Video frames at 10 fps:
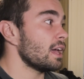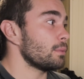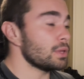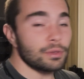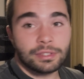And
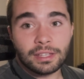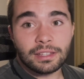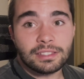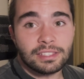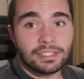we're using
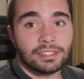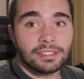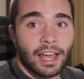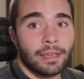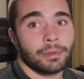Assistant's
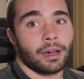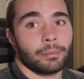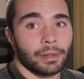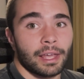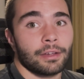API
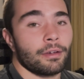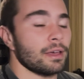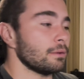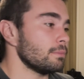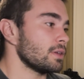
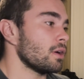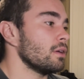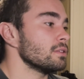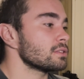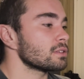Playground
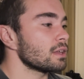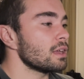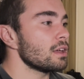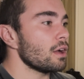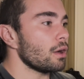because
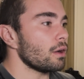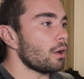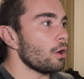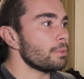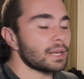
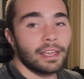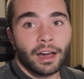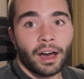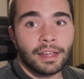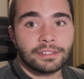
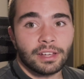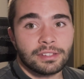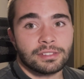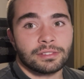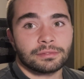OpenAI
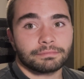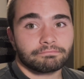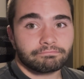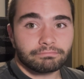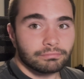doesn't
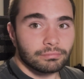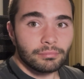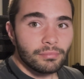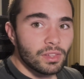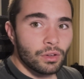
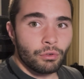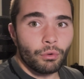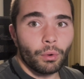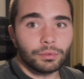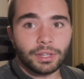
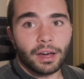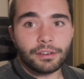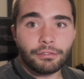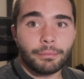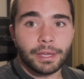crawl data
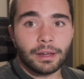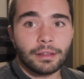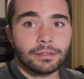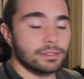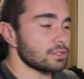from here.
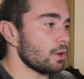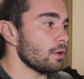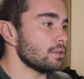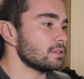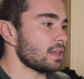
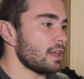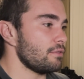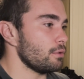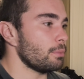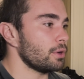So say if
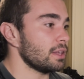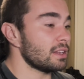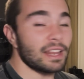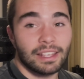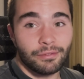you're putting in
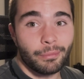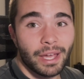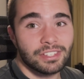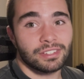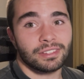any
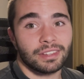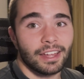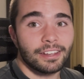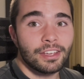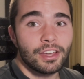information
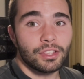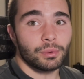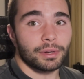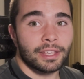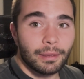that you
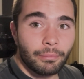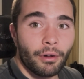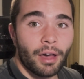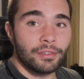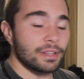want to keep
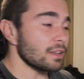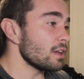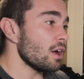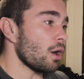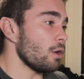private,
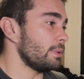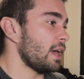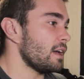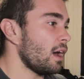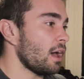
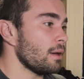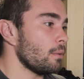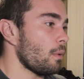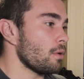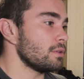OpenAI
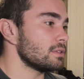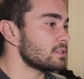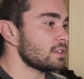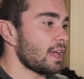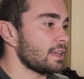won't
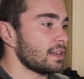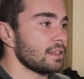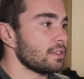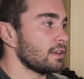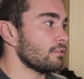take
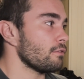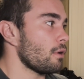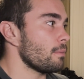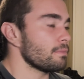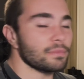anything
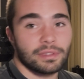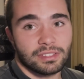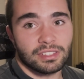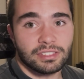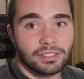from
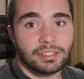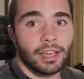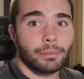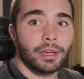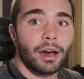Assistant's
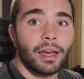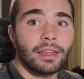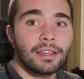API.